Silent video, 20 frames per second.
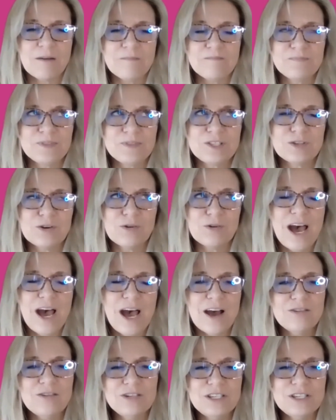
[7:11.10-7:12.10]
so
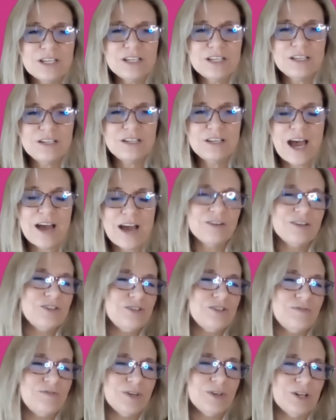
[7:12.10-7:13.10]
how did
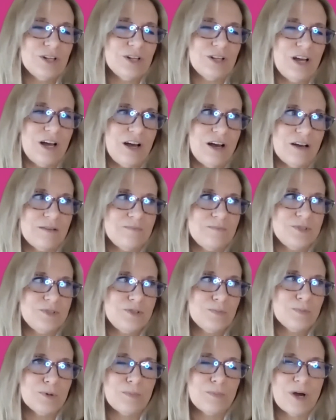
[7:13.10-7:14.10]
you feel
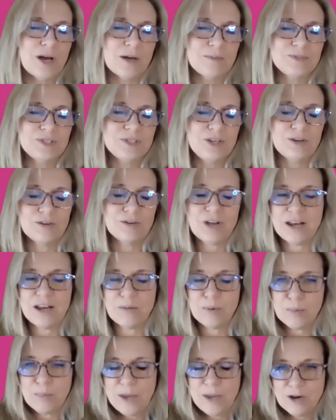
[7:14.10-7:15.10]
Supermoms, kind
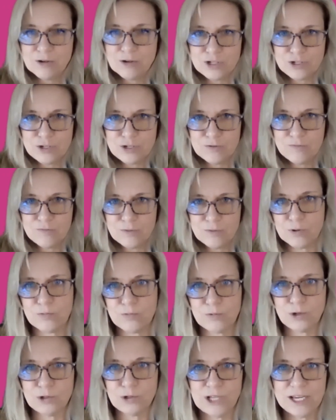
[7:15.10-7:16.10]
of prepared you for a
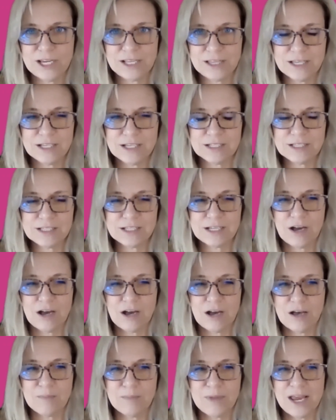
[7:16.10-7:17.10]
role like this?
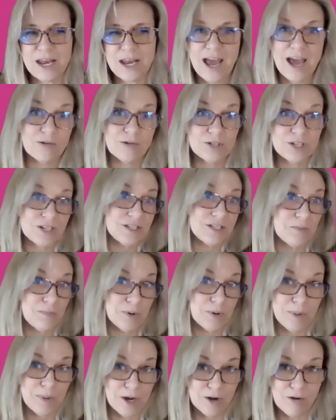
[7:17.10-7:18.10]
And how does it
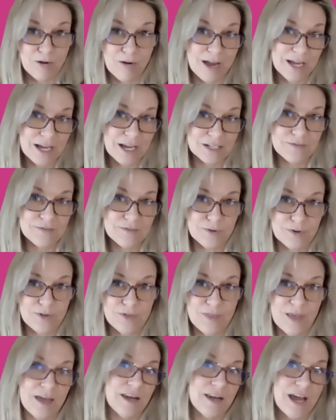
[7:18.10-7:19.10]
prepare you, I guess, for
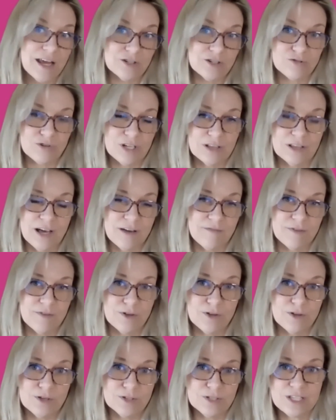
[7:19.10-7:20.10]
an entry
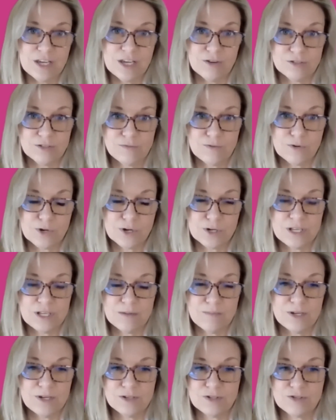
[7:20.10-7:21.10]
level Salesforce
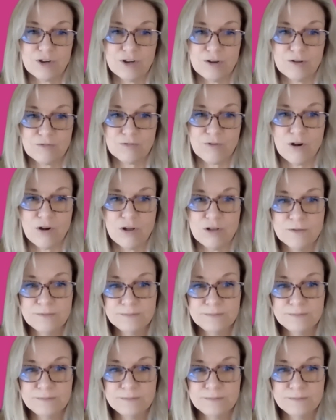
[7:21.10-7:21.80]
administrator role?